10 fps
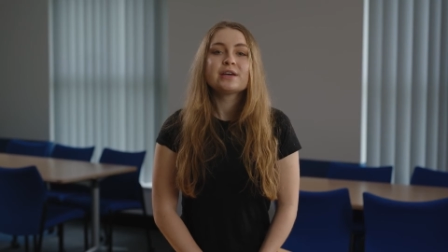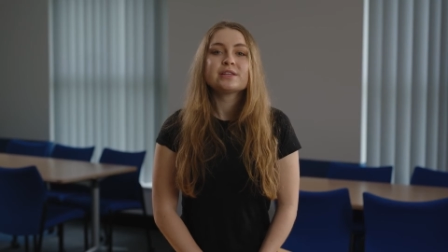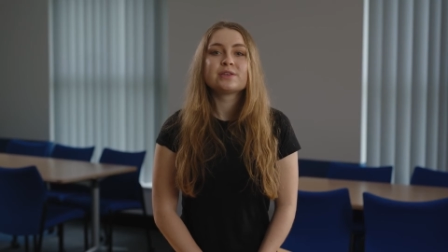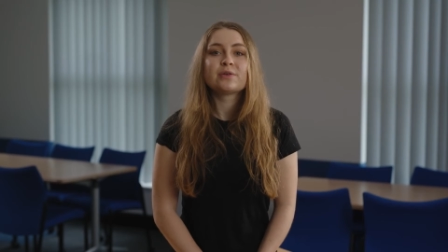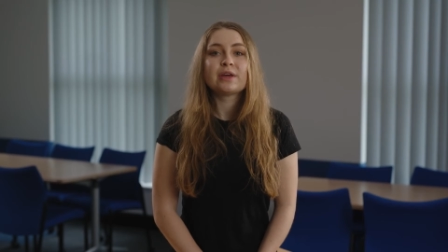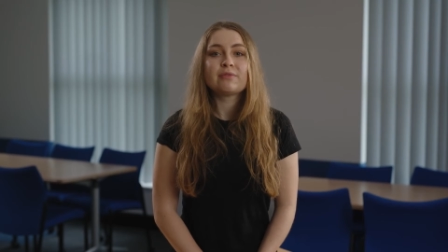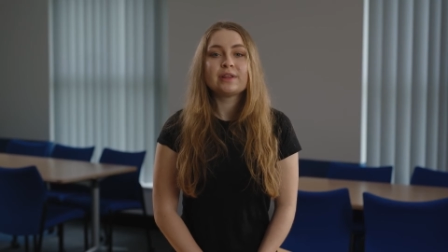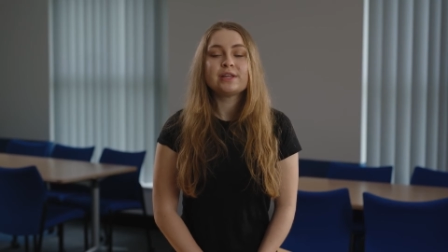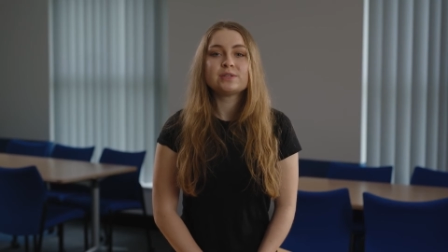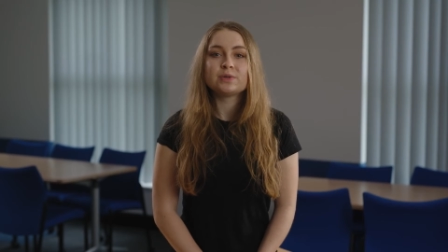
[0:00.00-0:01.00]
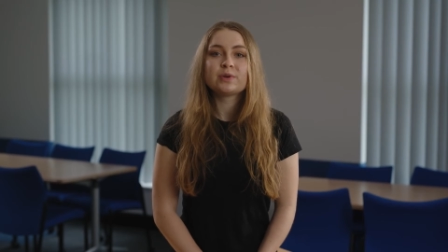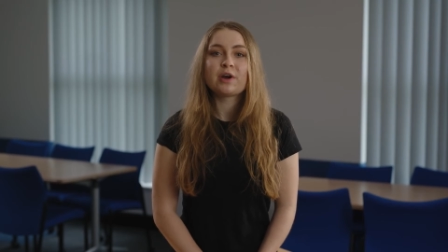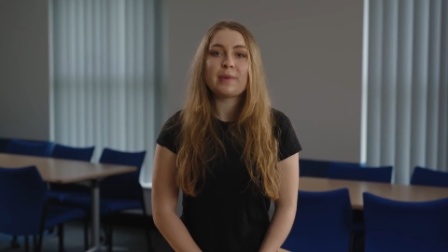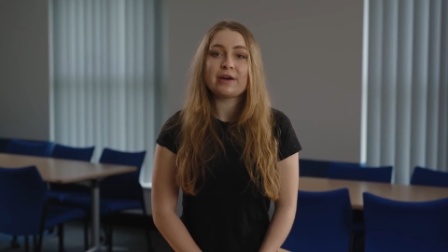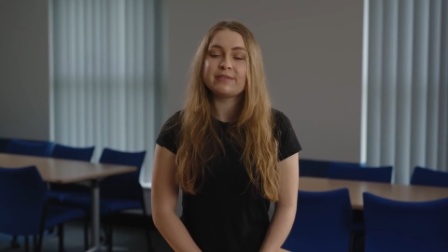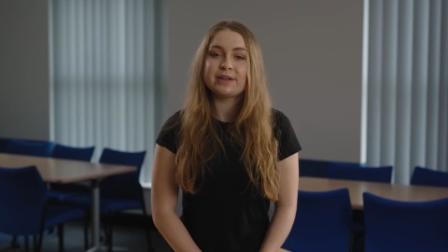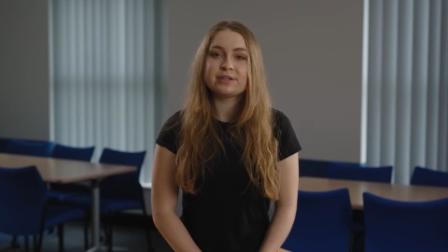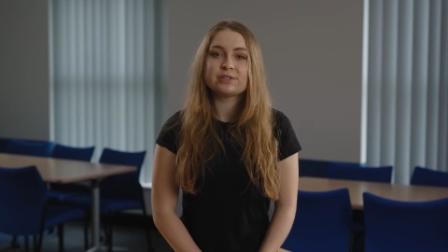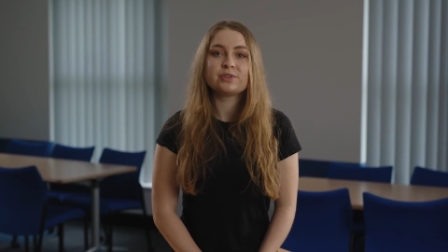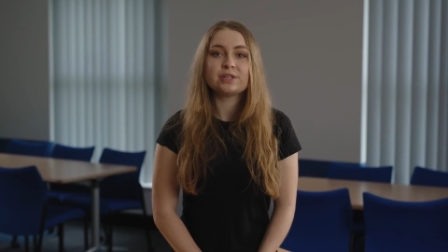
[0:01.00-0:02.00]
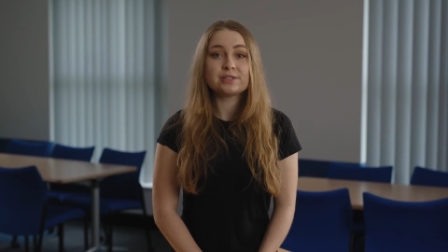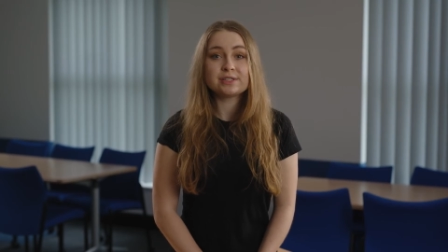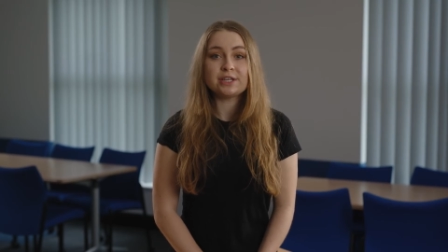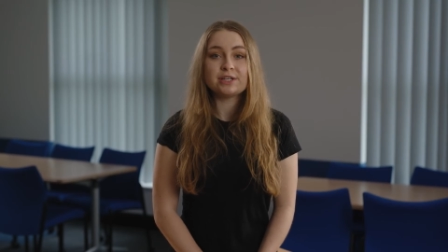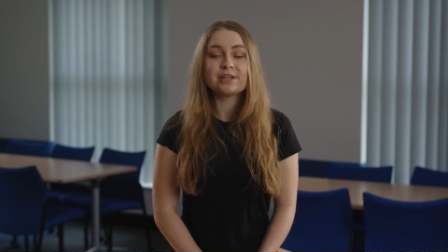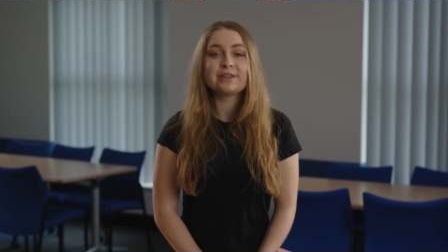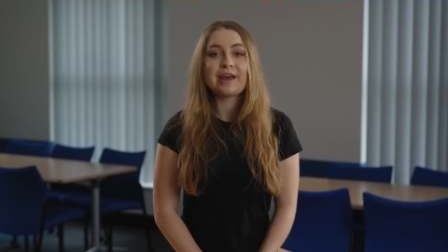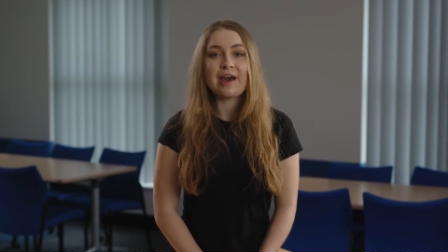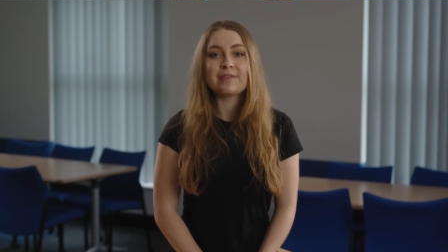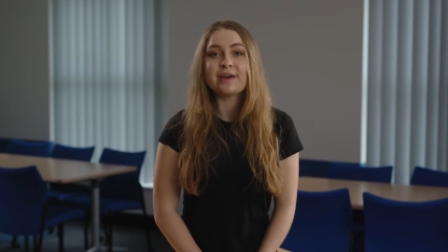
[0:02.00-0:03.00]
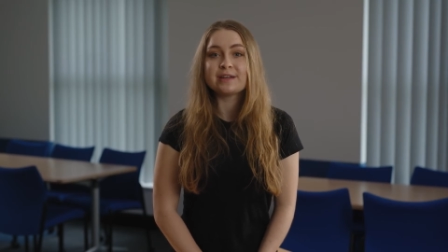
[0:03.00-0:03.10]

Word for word: So they really do come out of industry to teach and they have that